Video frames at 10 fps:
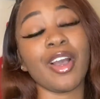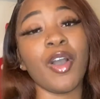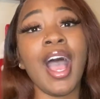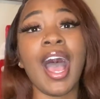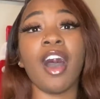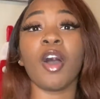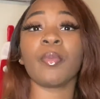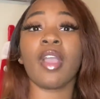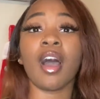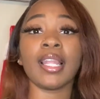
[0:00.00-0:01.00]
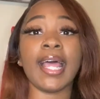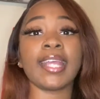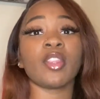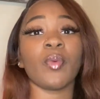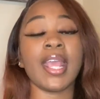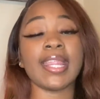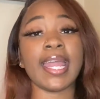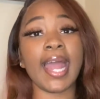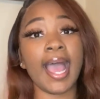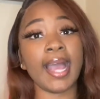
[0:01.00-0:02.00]
I hope y'all like the way that
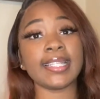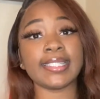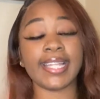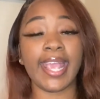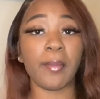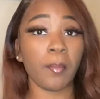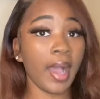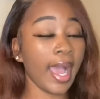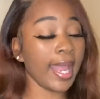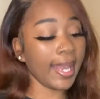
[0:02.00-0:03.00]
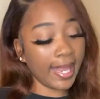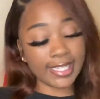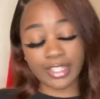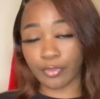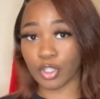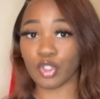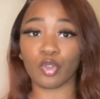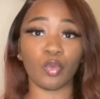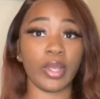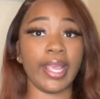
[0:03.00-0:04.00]
I slayed my lace frontal
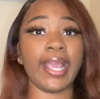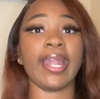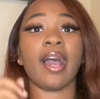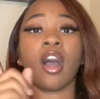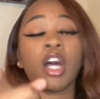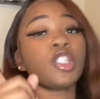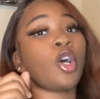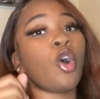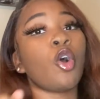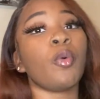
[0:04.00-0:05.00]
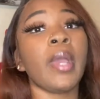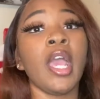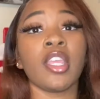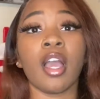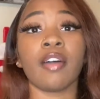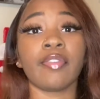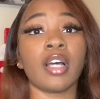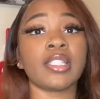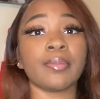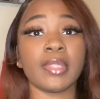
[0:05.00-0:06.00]
wig, and I also hope y'all found some
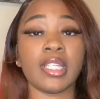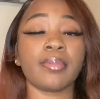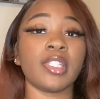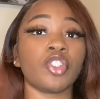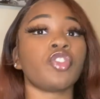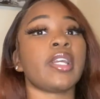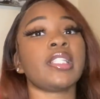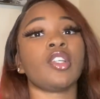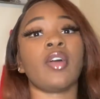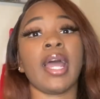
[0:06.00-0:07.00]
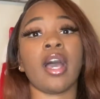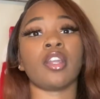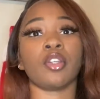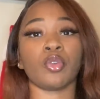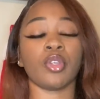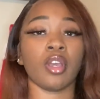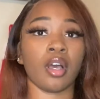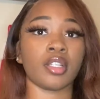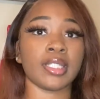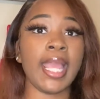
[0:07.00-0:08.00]
tips and tricks on how to do y'all's.
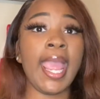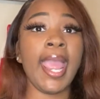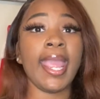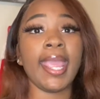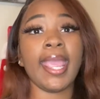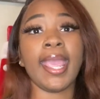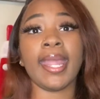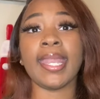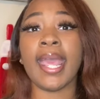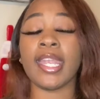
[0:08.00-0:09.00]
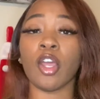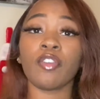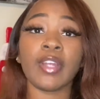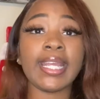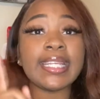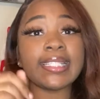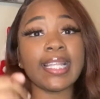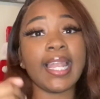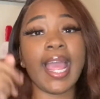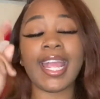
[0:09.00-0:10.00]
And don't forget to
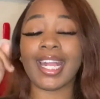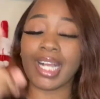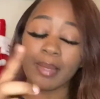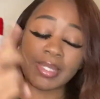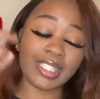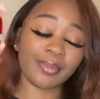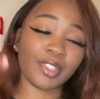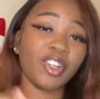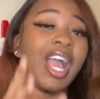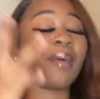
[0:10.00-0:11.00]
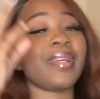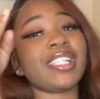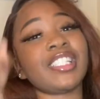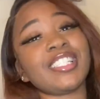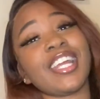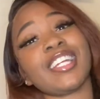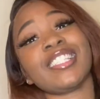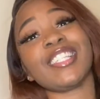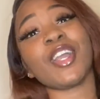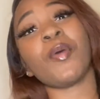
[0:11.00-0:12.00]
like, comment, subscribe, and share to
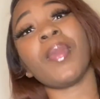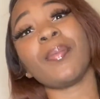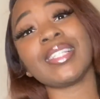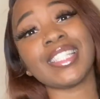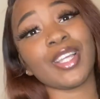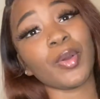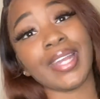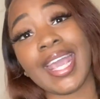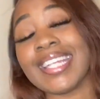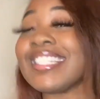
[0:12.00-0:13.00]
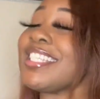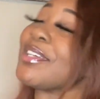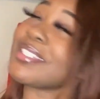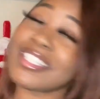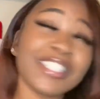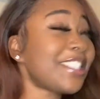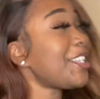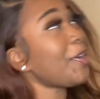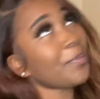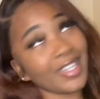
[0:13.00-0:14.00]
your mama, to your daddy, to your sister, to your
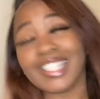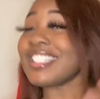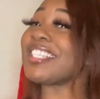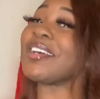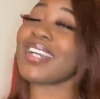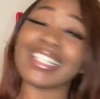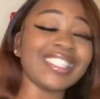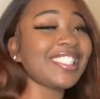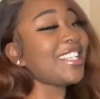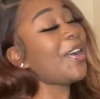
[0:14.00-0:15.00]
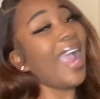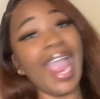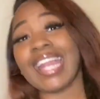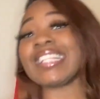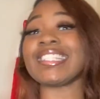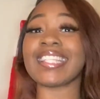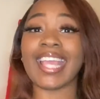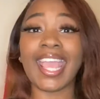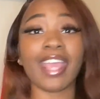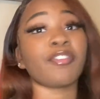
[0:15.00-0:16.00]
brother, to your cousin, to your auntie, to
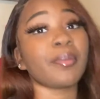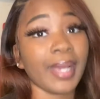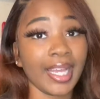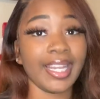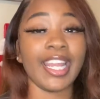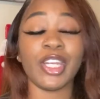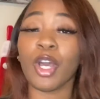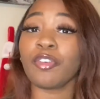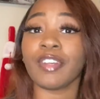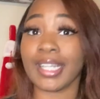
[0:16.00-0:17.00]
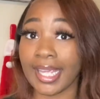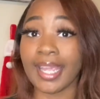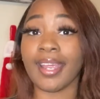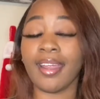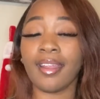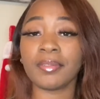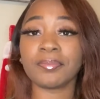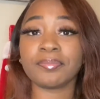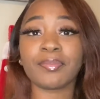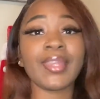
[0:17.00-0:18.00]
everybody. And don't forget,
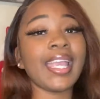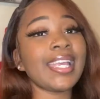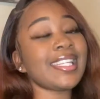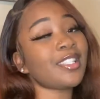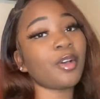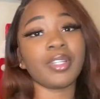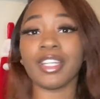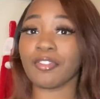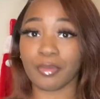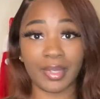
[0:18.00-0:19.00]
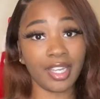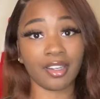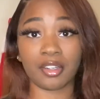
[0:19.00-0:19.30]
it's only up from here.